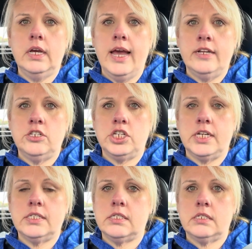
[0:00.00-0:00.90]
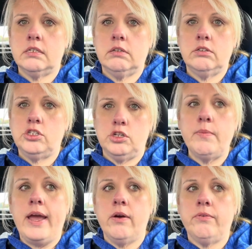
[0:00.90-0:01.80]
and just do
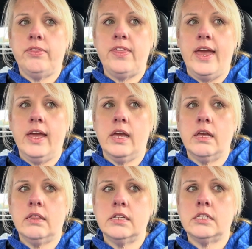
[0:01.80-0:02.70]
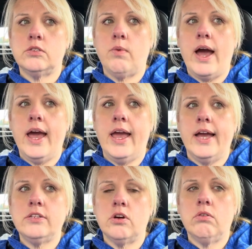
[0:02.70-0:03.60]
my own thing. This is why
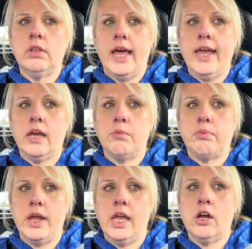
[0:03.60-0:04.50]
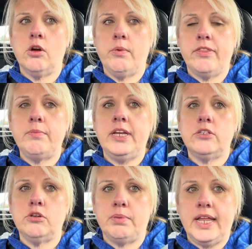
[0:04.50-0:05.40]
I don't like bringing her with me
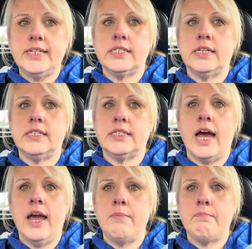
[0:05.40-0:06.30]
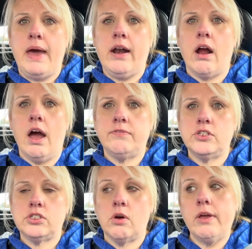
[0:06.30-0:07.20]
to places. I'm better off
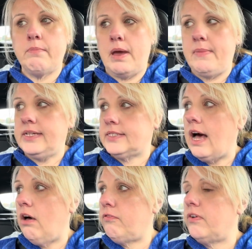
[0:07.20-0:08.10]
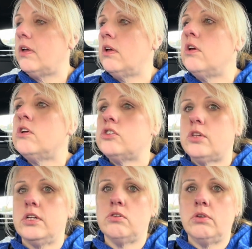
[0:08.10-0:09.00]
just going by myself
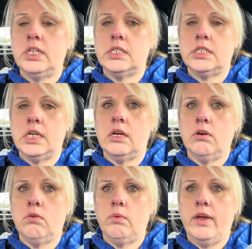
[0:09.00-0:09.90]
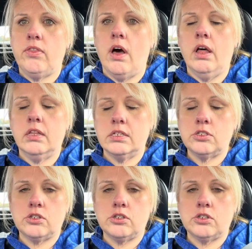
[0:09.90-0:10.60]
so I don't need to deal with all of this